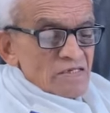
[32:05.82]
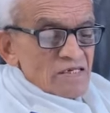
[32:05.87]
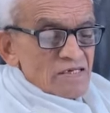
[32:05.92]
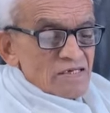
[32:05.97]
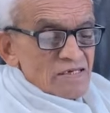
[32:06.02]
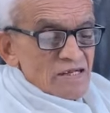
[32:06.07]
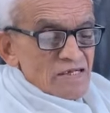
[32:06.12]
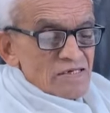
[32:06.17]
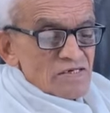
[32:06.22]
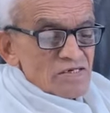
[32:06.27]
The
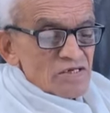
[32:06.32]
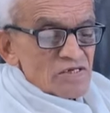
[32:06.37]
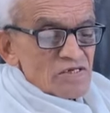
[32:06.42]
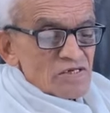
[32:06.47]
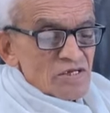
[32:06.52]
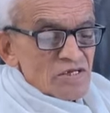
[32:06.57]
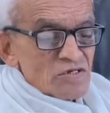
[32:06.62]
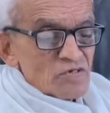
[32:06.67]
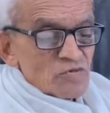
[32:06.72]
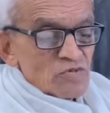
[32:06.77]

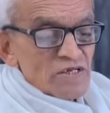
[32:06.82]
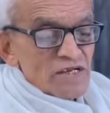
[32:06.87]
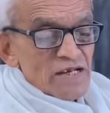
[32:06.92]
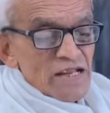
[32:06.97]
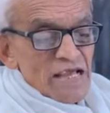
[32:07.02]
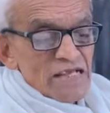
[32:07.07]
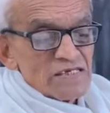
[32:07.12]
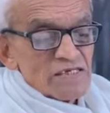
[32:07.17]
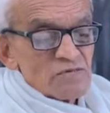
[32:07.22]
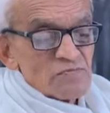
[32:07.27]
transition to the
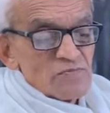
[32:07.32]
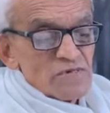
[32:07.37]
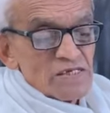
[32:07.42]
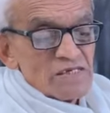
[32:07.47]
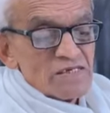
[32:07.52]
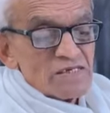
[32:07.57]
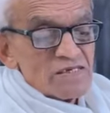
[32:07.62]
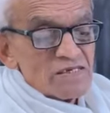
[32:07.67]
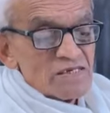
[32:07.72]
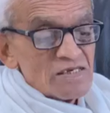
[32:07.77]
next
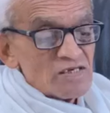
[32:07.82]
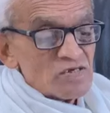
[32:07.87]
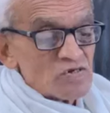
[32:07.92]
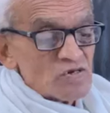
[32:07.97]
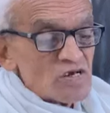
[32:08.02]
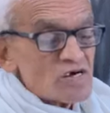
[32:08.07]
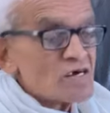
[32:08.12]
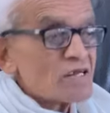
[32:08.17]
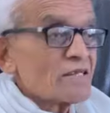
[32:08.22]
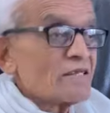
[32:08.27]
species is
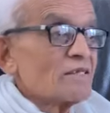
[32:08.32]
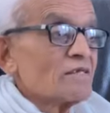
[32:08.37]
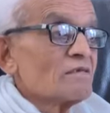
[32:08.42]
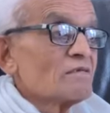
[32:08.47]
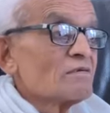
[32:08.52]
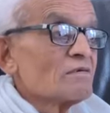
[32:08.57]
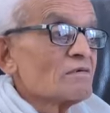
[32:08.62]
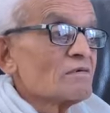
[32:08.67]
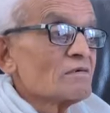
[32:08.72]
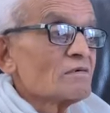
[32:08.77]
done.
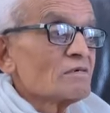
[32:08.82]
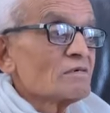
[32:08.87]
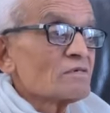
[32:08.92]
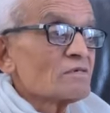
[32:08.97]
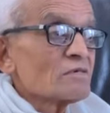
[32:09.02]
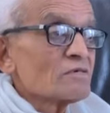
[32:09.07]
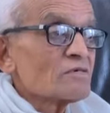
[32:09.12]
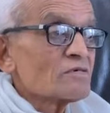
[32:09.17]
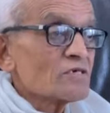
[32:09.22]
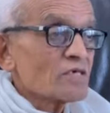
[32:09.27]

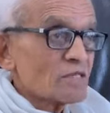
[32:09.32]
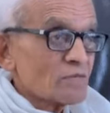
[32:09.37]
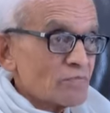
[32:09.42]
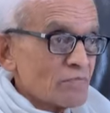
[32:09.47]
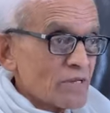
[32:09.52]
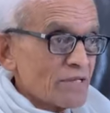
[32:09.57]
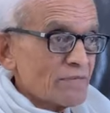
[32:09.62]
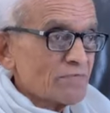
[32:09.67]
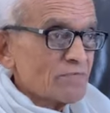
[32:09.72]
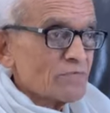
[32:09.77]

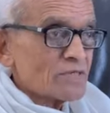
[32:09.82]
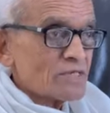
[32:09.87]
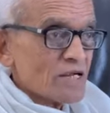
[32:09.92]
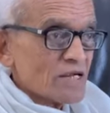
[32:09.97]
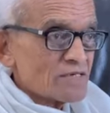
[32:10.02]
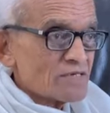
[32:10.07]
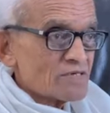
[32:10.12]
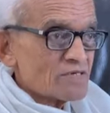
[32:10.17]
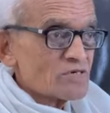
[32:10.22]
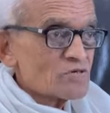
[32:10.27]
Satprem,
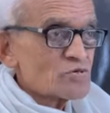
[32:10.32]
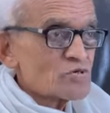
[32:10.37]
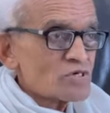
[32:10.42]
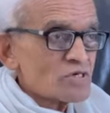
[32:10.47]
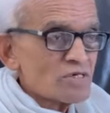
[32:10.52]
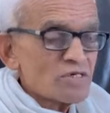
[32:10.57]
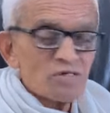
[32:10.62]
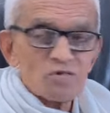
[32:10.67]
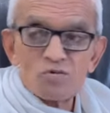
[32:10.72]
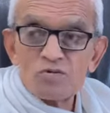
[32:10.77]

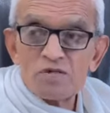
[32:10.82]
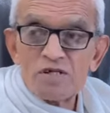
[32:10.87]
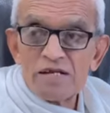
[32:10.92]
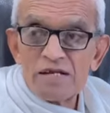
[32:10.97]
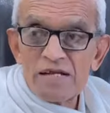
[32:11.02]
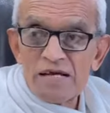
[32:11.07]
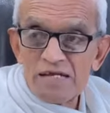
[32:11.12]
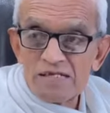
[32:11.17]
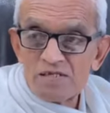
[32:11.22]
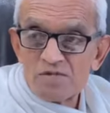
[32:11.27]
transition to the
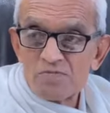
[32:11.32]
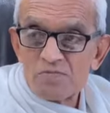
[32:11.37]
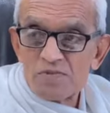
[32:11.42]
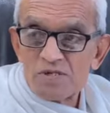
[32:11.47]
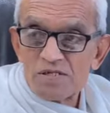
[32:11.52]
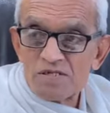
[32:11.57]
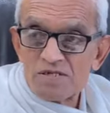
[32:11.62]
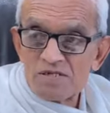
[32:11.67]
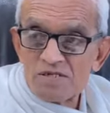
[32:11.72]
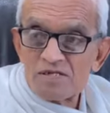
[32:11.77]
next
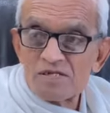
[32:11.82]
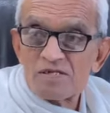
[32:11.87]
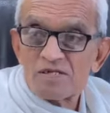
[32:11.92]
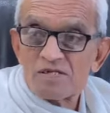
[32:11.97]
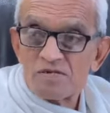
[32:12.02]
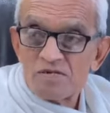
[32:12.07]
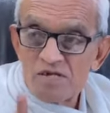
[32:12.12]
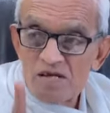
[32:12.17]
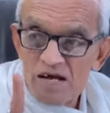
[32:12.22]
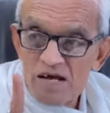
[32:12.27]

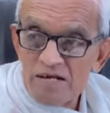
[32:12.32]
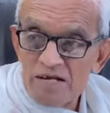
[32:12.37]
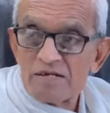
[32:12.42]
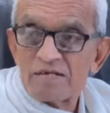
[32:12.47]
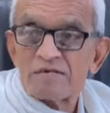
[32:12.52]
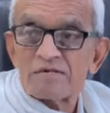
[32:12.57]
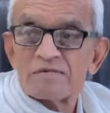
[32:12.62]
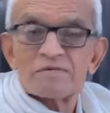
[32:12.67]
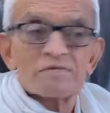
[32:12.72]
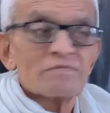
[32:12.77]
species is done.
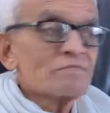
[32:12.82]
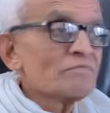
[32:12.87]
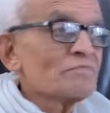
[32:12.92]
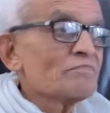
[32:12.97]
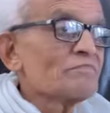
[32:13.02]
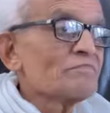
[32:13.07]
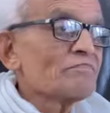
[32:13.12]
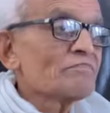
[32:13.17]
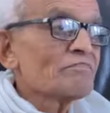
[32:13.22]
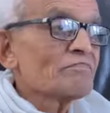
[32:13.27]

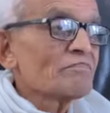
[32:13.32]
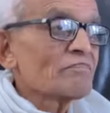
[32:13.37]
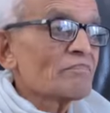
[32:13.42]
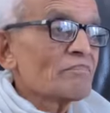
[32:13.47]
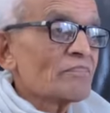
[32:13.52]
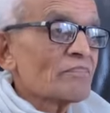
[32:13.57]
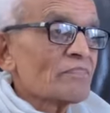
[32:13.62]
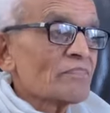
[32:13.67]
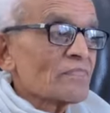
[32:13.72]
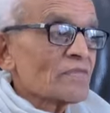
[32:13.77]

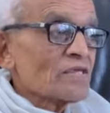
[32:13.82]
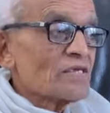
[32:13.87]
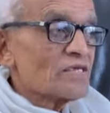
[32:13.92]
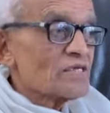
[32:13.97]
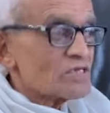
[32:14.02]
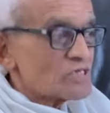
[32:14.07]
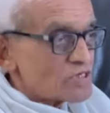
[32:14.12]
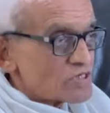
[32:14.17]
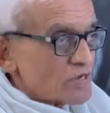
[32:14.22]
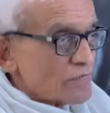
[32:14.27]

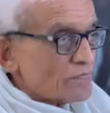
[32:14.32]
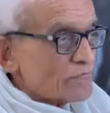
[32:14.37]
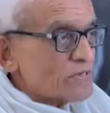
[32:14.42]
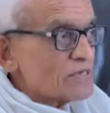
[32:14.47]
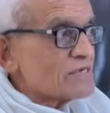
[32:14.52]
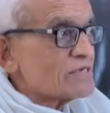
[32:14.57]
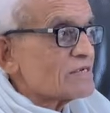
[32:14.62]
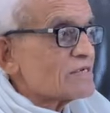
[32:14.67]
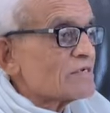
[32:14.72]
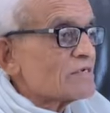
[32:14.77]
It is
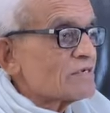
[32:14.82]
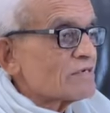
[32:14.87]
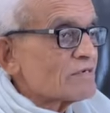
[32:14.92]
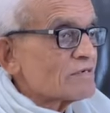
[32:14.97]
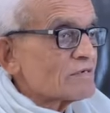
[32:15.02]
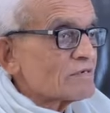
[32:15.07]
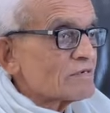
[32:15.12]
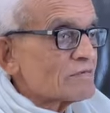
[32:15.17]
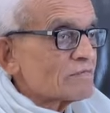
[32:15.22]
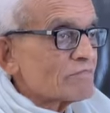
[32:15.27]
completed
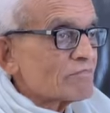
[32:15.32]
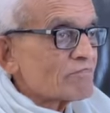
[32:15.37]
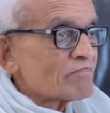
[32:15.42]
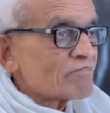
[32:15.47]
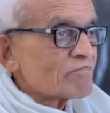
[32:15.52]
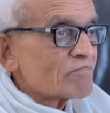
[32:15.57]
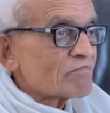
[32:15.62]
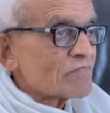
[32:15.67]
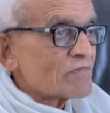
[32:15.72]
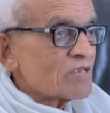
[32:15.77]

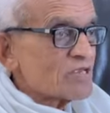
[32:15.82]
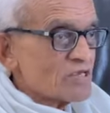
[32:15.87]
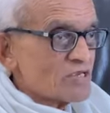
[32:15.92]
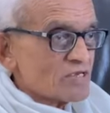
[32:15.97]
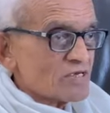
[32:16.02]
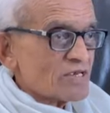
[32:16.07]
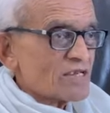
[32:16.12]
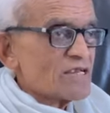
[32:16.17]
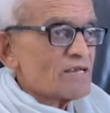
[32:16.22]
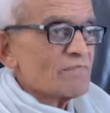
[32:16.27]

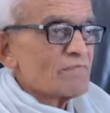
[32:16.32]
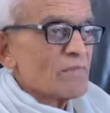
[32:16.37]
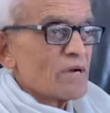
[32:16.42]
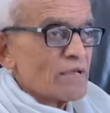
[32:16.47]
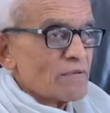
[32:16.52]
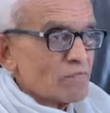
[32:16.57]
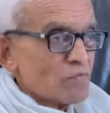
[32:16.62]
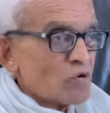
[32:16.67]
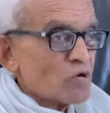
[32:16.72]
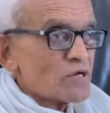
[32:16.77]
here in
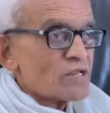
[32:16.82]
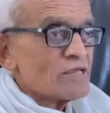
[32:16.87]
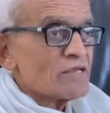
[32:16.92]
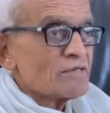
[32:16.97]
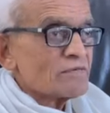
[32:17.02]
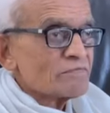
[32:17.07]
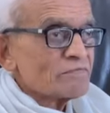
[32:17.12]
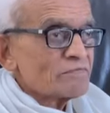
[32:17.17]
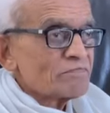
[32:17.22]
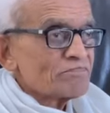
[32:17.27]
my body.
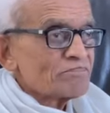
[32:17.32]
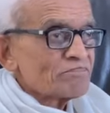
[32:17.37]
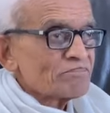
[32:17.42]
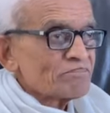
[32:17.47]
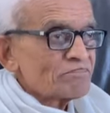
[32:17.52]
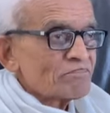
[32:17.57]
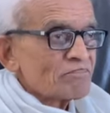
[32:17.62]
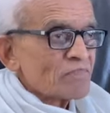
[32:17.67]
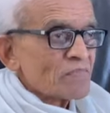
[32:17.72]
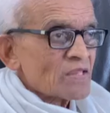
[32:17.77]

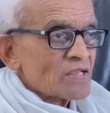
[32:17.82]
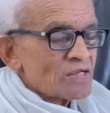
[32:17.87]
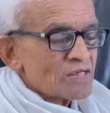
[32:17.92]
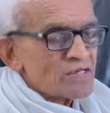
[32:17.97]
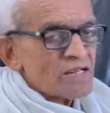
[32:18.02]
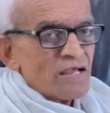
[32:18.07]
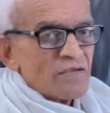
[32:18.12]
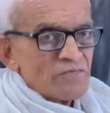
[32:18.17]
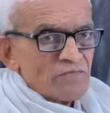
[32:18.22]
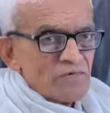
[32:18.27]

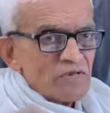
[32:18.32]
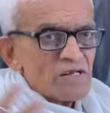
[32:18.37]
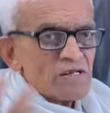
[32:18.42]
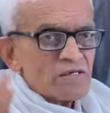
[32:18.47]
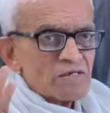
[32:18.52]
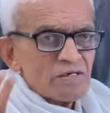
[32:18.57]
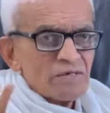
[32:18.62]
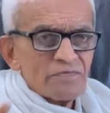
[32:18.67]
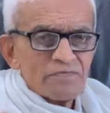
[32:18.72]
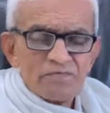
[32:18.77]
Time
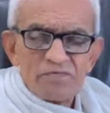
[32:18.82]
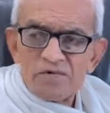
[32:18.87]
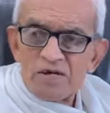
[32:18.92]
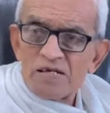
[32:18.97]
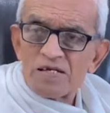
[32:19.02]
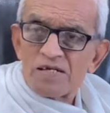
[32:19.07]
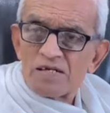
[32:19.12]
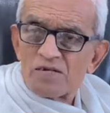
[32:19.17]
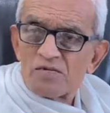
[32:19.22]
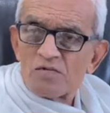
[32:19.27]
will come
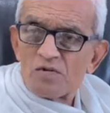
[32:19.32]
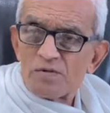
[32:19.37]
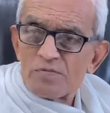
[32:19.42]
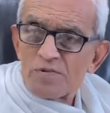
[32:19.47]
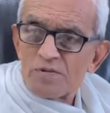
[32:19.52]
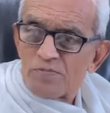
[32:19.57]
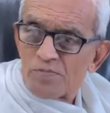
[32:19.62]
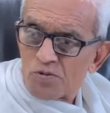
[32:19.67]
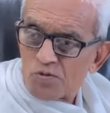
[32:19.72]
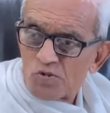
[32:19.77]
when it will
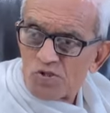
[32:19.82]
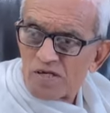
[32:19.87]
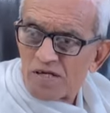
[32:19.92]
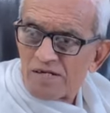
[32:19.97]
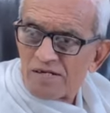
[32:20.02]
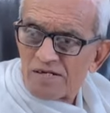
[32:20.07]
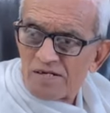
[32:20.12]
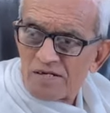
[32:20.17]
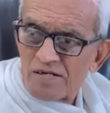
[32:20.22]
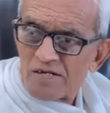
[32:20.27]
be
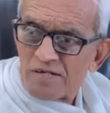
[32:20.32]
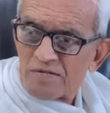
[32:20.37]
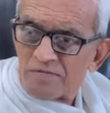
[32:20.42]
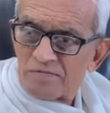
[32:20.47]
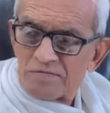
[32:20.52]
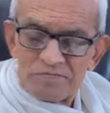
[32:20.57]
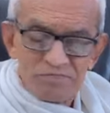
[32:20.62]
projected.